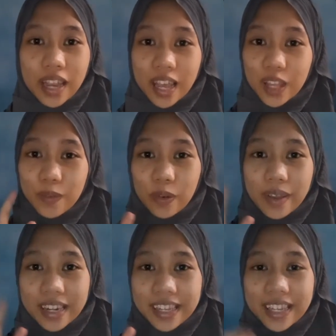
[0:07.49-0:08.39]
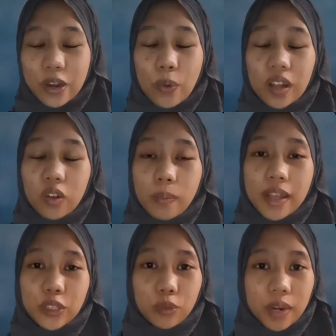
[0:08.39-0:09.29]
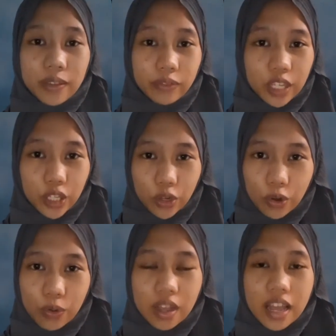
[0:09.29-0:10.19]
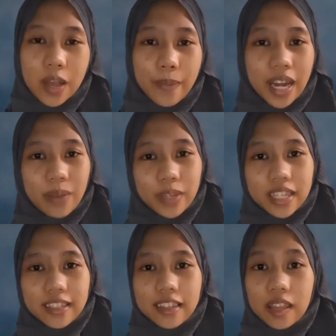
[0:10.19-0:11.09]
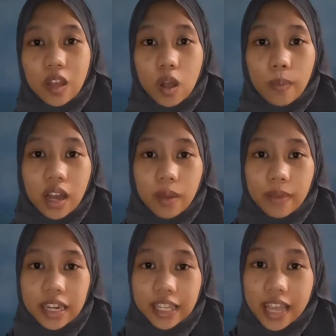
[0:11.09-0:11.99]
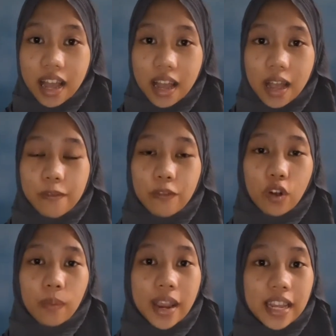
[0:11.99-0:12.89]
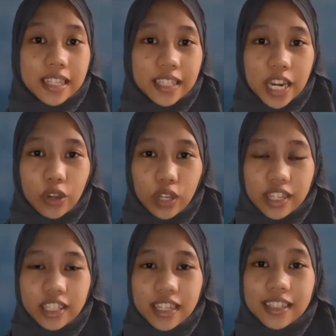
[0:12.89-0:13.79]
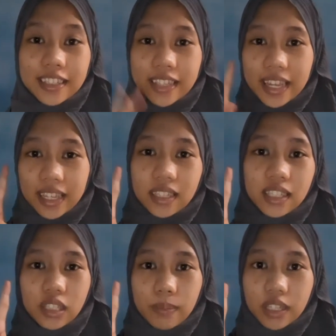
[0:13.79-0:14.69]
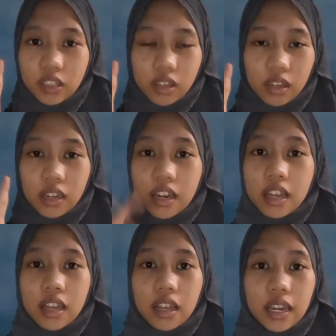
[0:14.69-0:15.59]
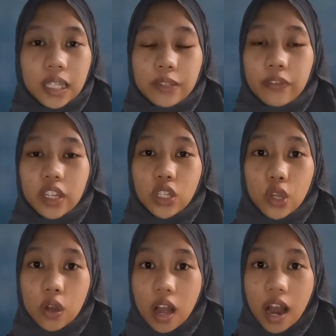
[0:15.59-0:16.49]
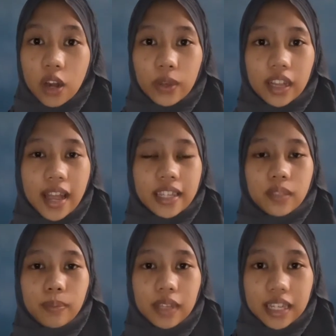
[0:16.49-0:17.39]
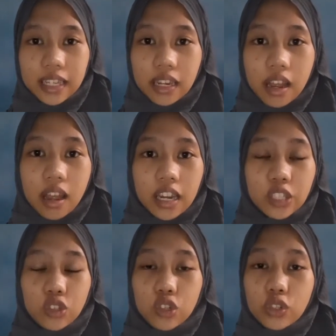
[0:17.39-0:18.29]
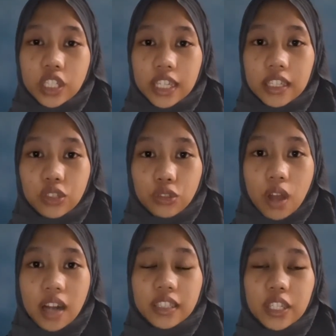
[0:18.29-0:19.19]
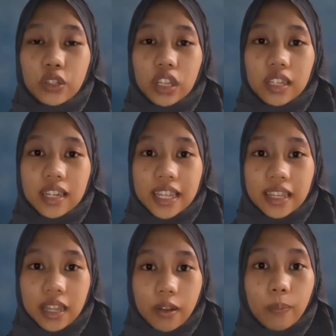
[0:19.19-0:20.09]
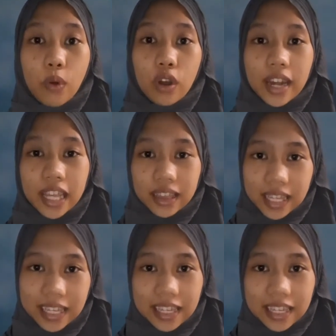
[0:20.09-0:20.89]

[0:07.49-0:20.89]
Hello everybody, welcome back to my video. My name is Nanda Amaliah. I'm from English Education 2nd semester. In this video, I will explain Introduction to Articulatory Phonetic.